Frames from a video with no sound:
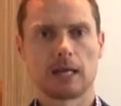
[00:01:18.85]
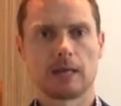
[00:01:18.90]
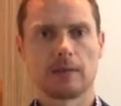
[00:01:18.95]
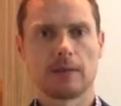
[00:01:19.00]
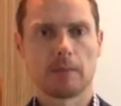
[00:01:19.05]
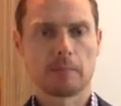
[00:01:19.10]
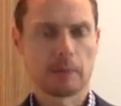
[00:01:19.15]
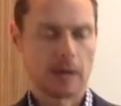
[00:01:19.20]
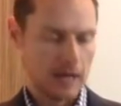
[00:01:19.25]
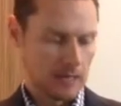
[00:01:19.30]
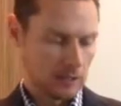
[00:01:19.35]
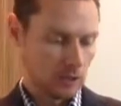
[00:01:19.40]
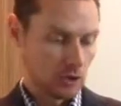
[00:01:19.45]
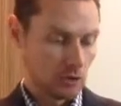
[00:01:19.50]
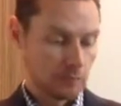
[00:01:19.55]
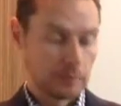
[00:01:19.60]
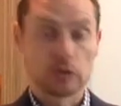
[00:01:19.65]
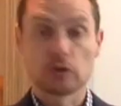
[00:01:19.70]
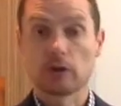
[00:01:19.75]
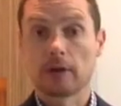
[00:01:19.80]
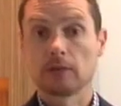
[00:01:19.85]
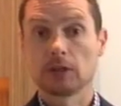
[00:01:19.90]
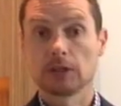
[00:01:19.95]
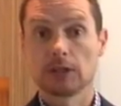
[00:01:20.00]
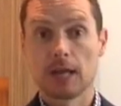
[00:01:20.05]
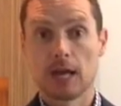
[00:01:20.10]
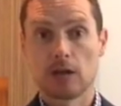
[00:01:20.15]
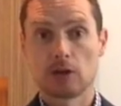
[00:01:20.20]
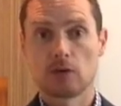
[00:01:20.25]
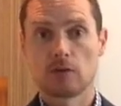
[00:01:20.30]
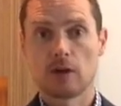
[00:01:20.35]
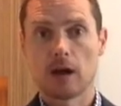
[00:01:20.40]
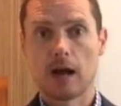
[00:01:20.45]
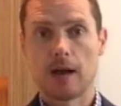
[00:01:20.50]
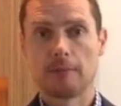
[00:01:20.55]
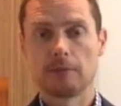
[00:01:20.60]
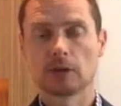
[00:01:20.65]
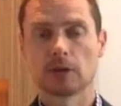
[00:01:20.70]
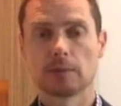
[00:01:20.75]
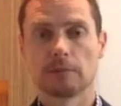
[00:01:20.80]
And that pain could be traveling down your
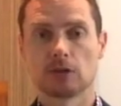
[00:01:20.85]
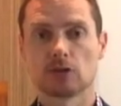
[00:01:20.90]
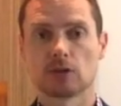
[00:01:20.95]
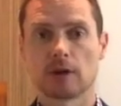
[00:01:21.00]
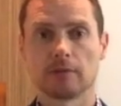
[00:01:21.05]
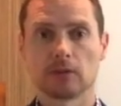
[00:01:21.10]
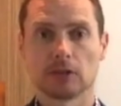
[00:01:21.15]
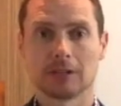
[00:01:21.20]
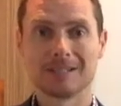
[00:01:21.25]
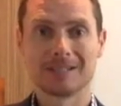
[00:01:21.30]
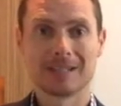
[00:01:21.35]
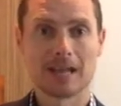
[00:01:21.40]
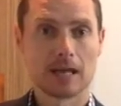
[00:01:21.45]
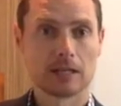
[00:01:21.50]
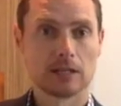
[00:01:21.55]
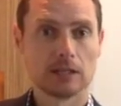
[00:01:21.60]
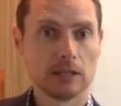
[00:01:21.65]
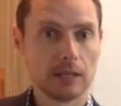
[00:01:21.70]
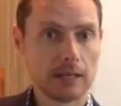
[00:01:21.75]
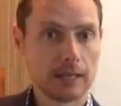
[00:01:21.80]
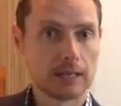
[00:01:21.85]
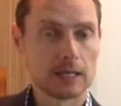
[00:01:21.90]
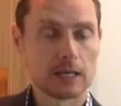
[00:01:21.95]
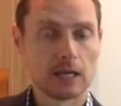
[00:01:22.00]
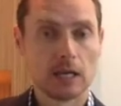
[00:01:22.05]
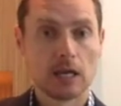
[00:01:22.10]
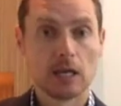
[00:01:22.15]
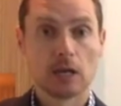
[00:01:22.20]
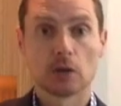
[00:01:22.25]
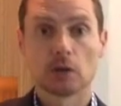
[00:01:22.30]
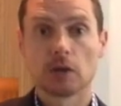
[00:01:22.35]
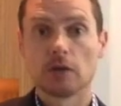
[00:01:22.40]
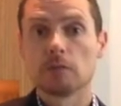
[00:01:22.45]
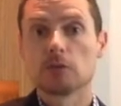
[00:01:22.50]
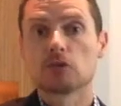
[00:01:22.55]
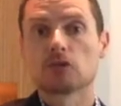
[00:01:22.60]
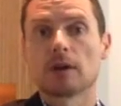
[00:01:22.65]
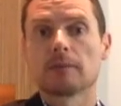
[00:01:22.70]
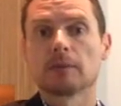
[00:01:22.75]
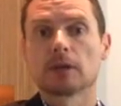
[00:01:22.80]
arm, it could be traveling down your leg, could even be
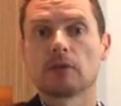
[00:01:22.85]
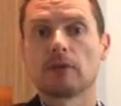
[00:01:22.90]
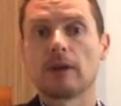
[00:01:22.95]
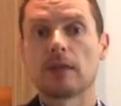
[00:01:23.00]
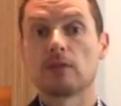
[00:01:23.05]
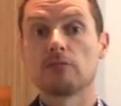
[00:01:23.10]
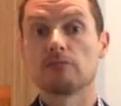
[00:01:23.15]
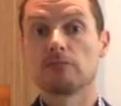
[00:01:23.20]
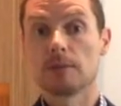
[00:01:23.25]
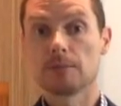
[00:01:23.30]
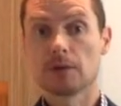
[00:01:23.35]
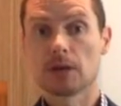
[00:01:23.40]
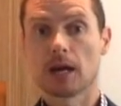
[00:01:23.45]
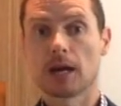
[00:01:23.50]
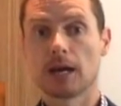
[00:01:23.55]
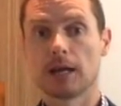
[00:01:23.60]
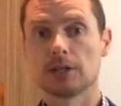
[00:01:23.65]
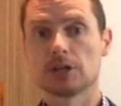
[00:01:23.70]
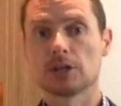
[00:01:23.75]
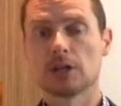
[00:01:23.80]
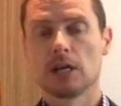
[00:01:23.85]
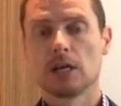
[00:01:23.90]
traveling around the rib cage